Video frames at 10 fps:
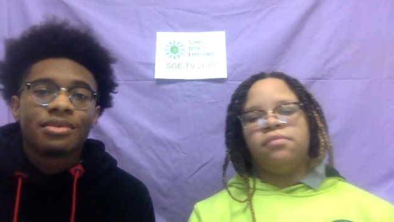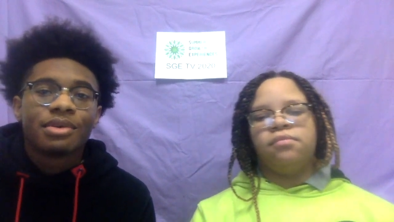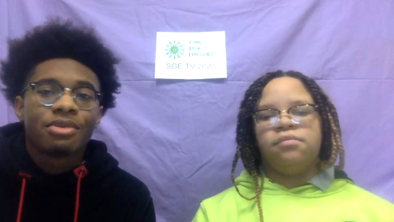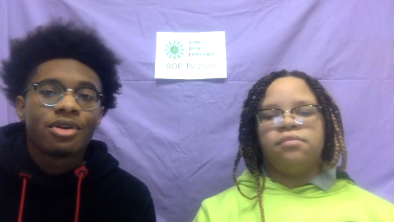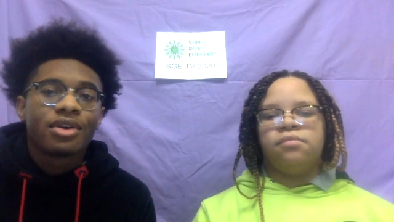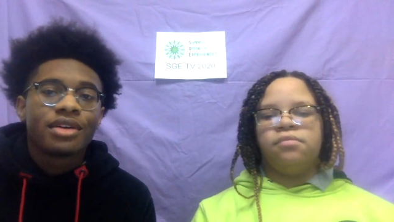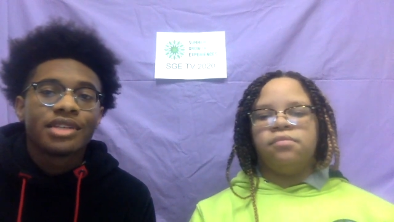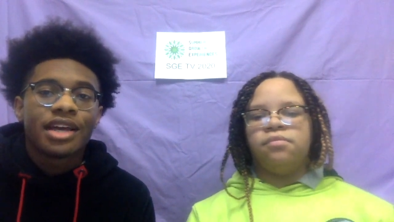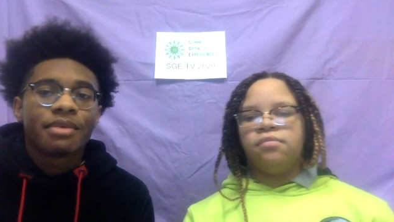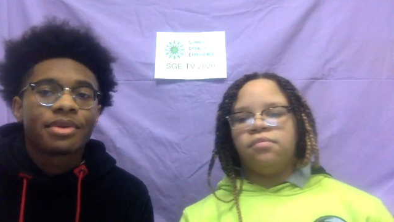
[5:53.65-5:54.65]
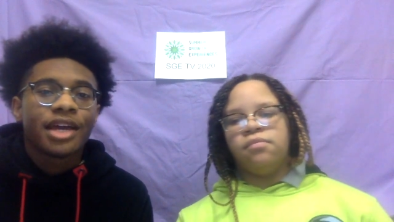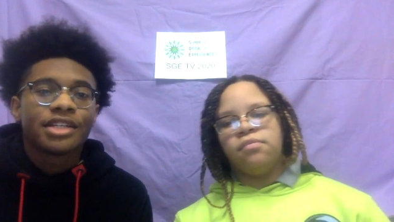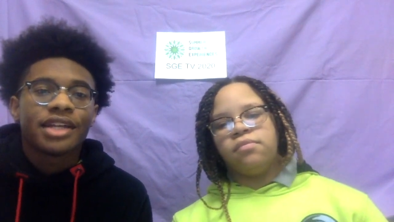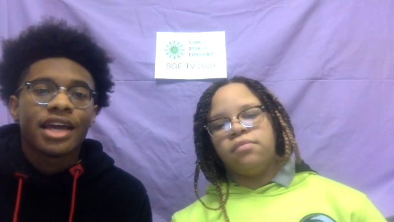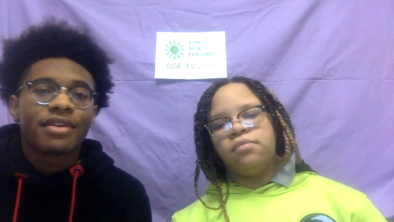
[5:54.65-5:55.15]
Speaker 1: what programs have
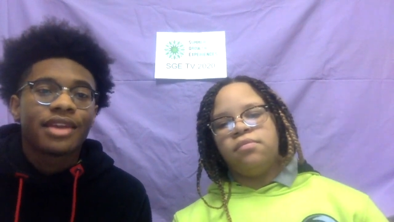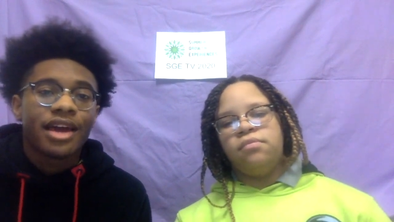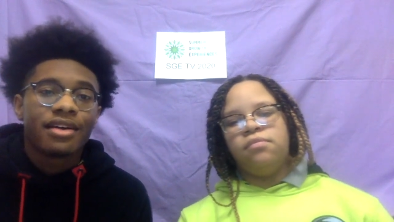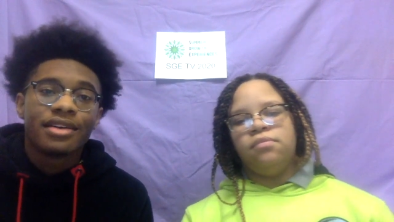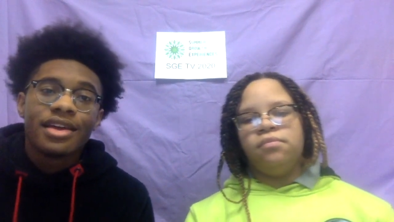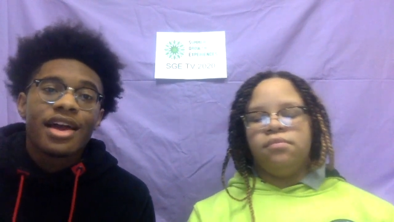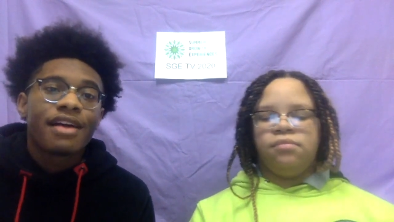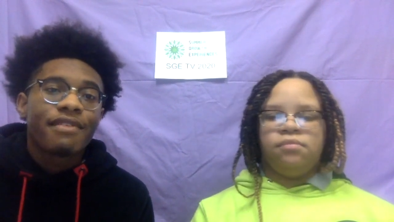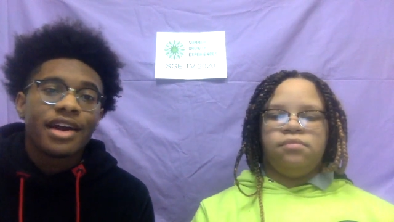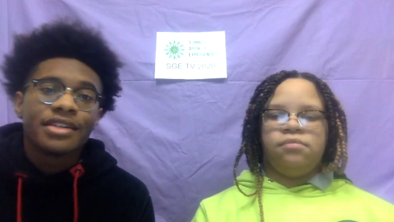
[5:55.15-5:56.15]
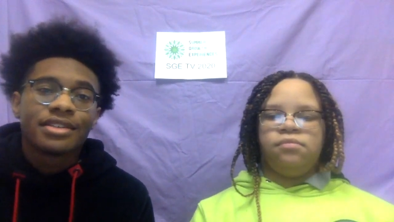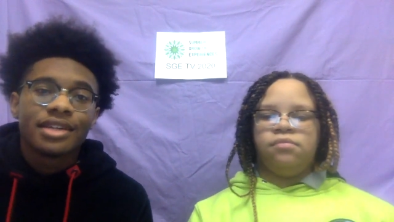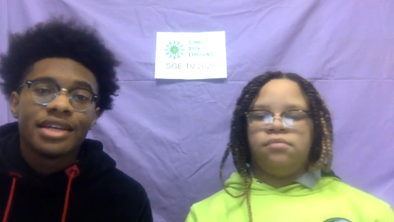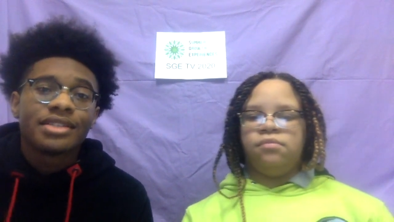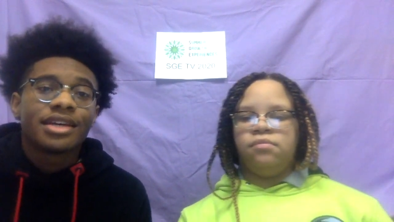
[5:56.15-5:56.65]
application out now. Advisor,
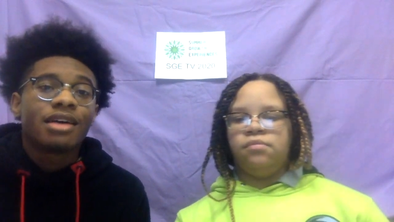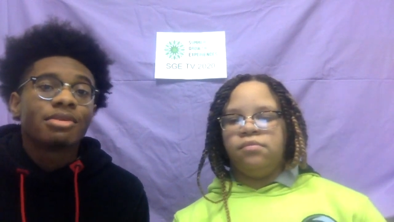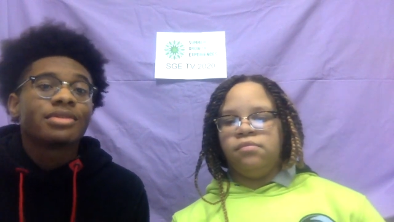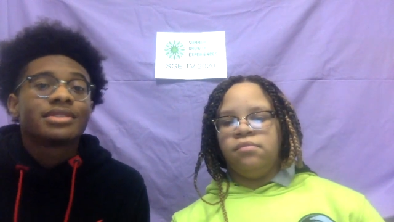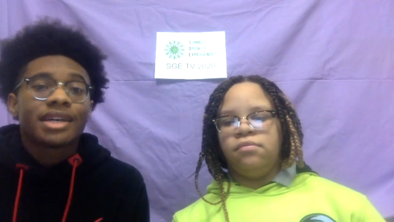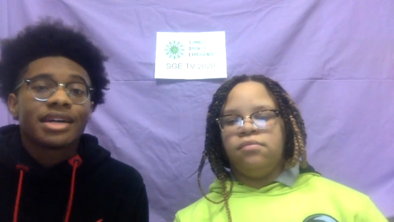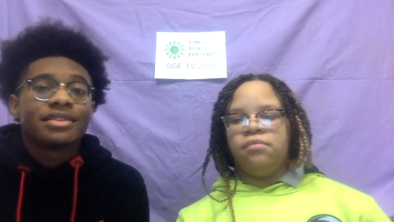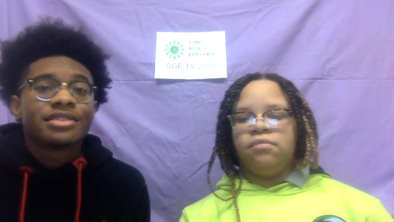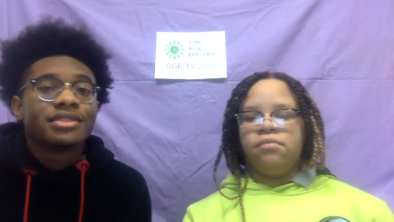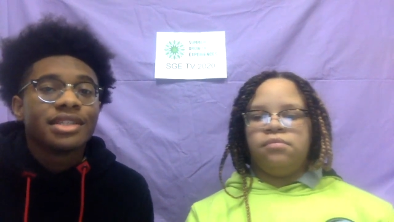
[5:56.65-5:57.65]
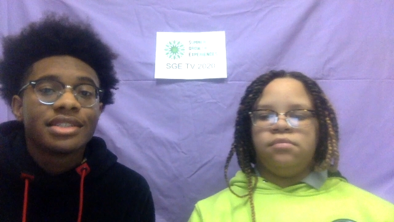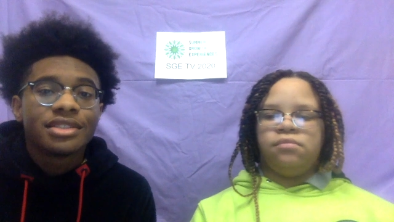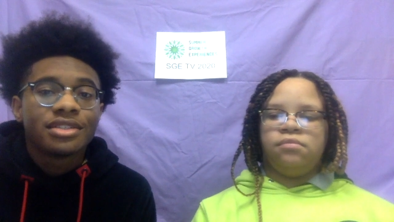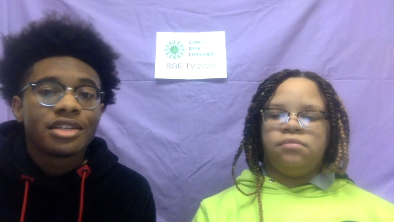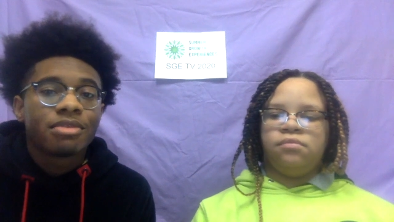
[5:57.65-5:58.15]
it is almost time to
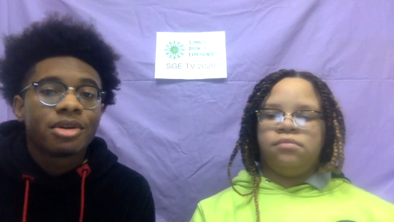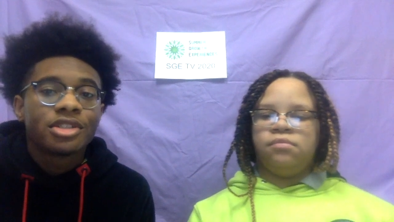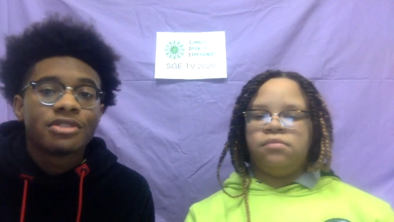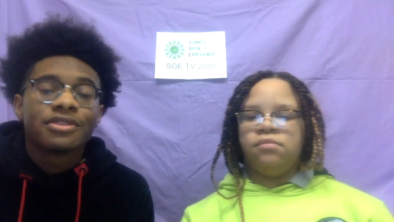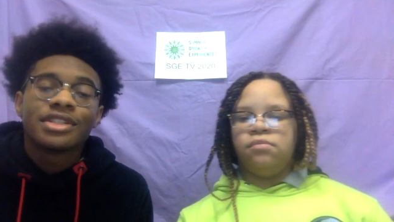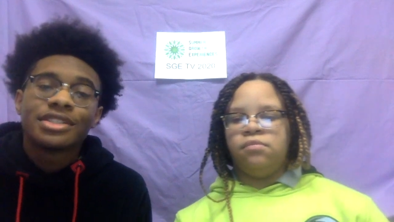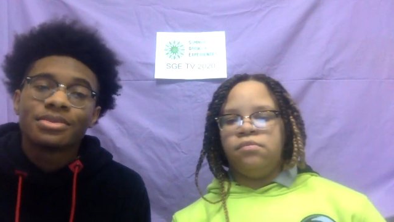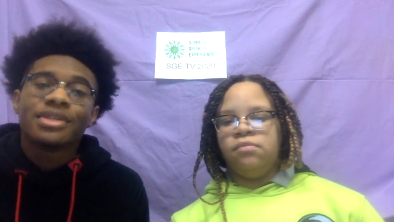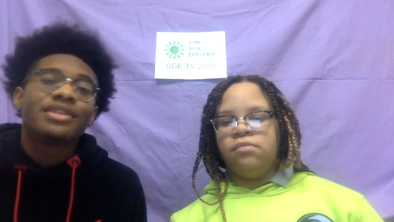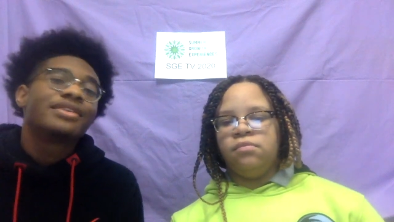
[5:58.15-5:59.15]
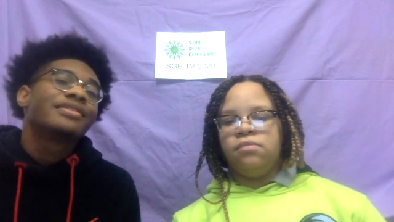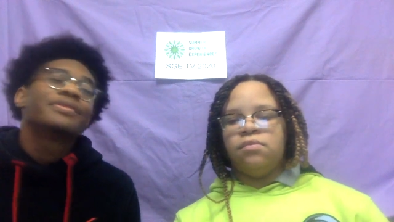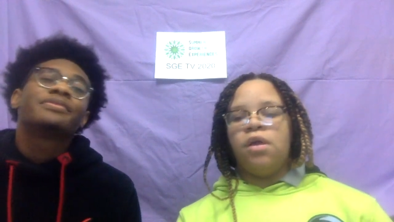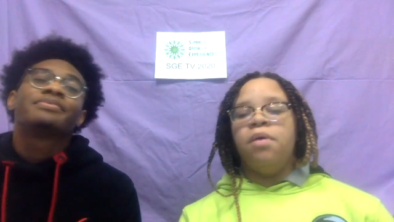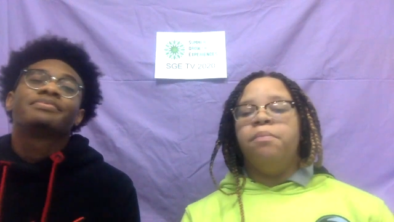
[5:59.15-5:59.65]
listen to the commercial for this week.
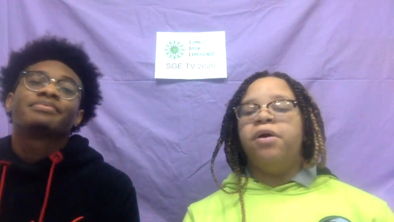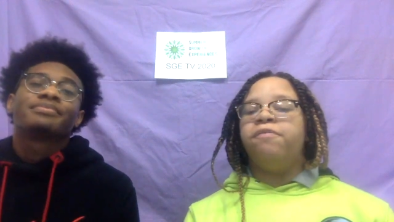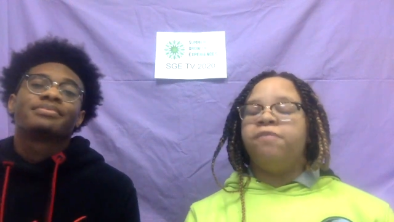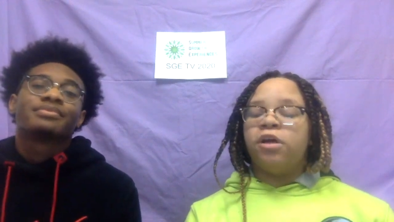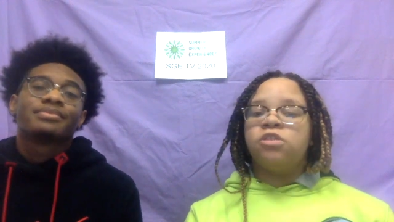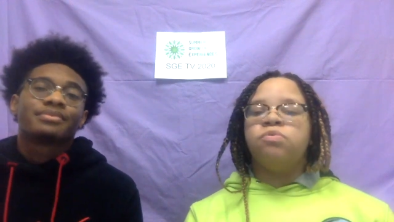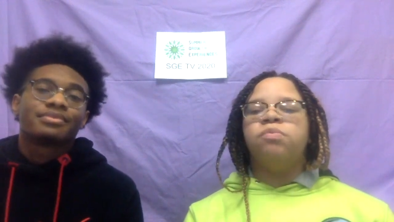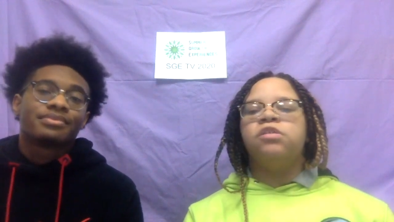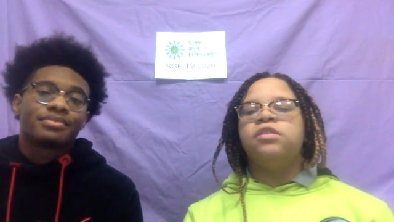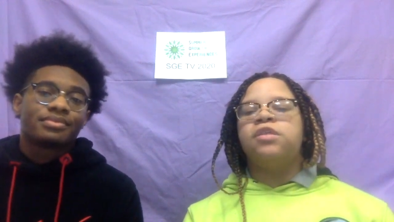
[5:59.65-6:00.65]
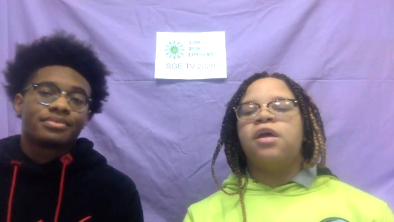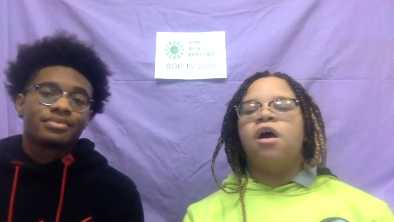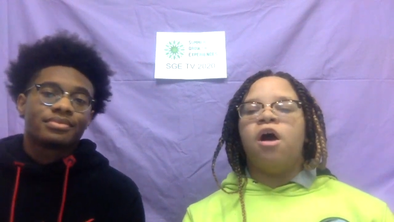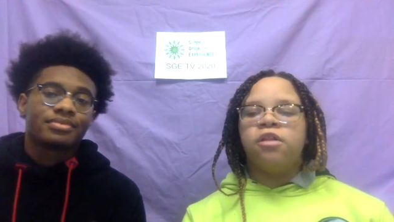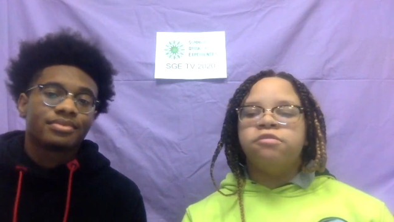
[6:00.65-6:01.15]
Speaker 2: But first, we want to thank
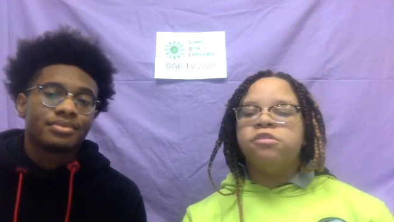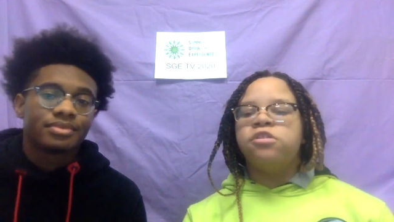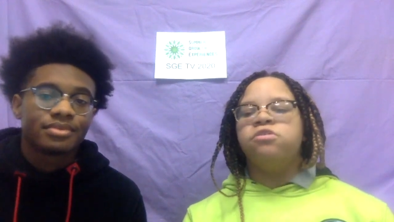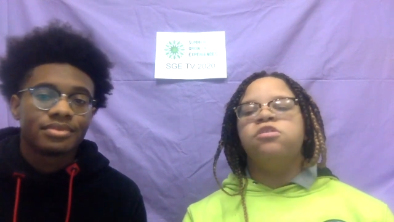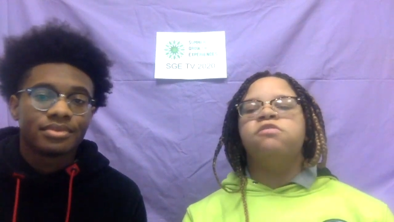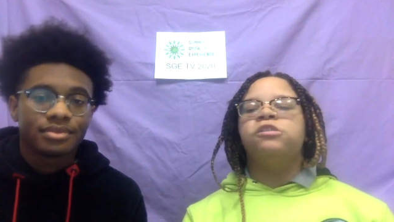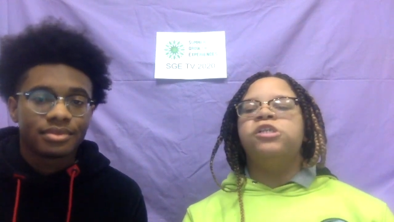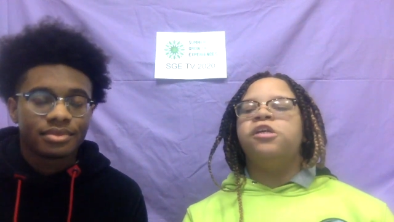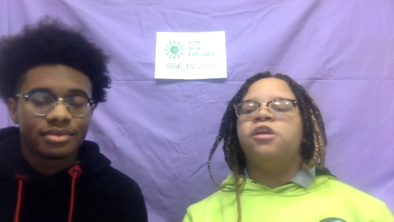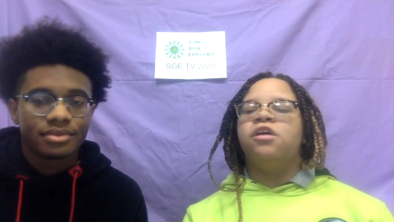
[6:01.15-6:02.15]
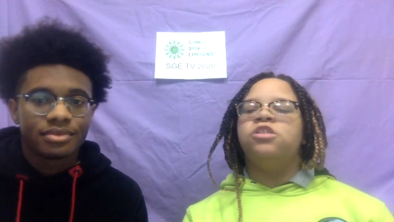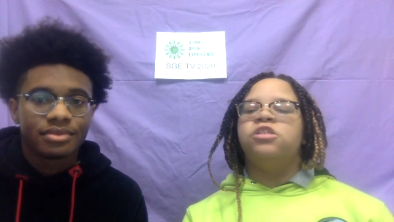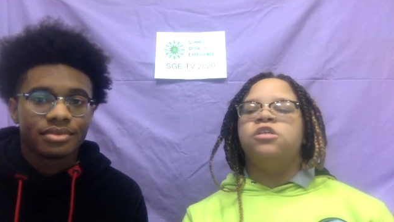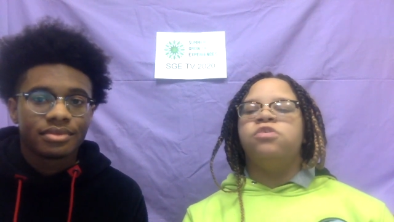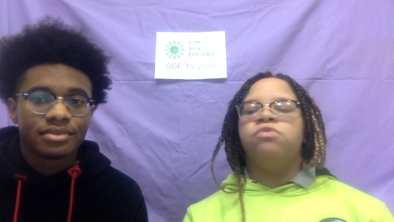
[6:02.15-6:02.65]
all of the students for sharing their SGE